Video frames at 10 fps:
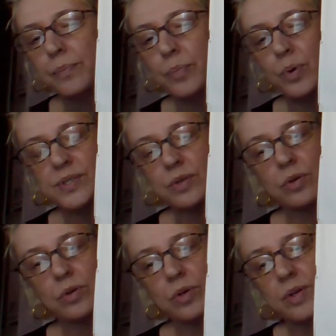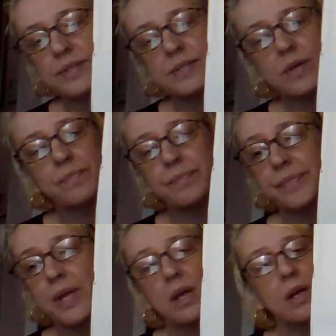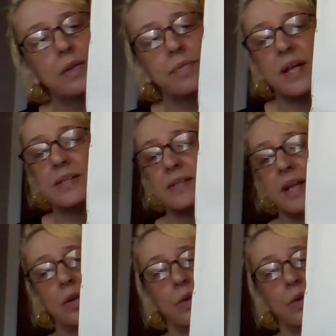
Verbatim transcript: Boys and girls, that's not a